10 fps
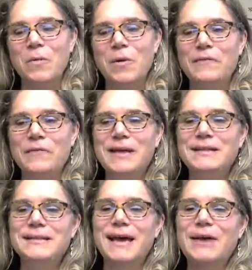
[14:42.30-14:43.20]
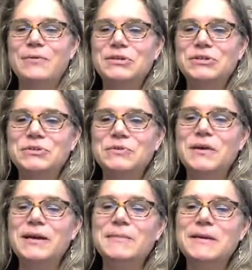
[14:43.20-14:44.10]
Well, friends, I wish you
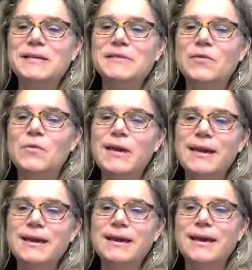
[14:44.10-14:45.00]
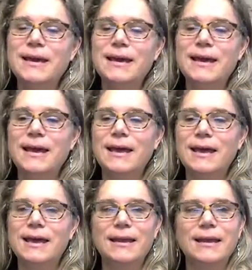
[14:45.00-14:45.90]
a peaceful week
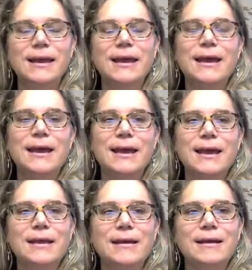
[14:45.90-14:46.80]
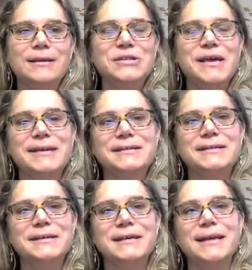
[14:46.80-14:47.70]
and a chance
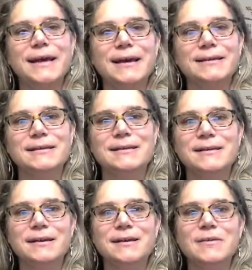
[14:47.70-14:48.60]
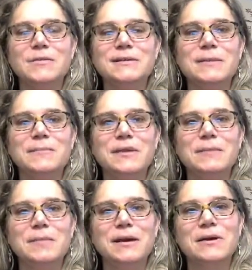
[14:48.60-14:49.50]
to connect with
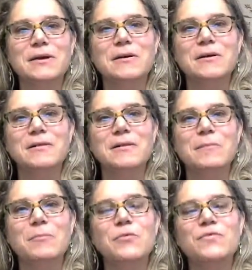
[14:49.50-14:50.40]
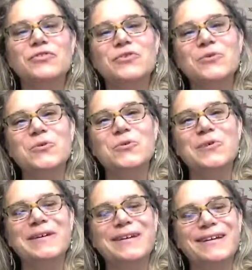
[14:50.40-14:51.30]
something bigger that moves you,
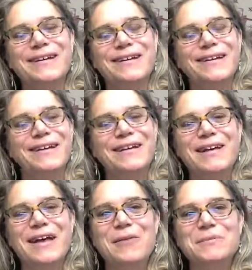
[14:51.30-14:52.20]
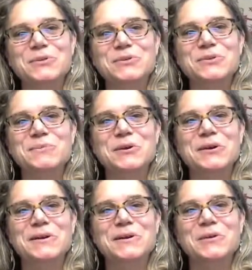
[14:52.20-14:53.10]
helps your
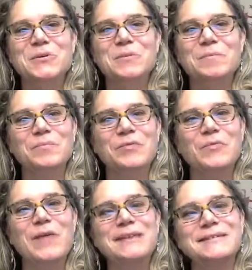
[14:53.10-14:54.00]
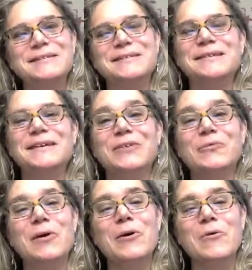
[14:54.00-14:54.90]
spirit rest and
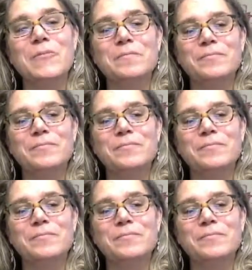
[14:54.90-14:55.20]
grow.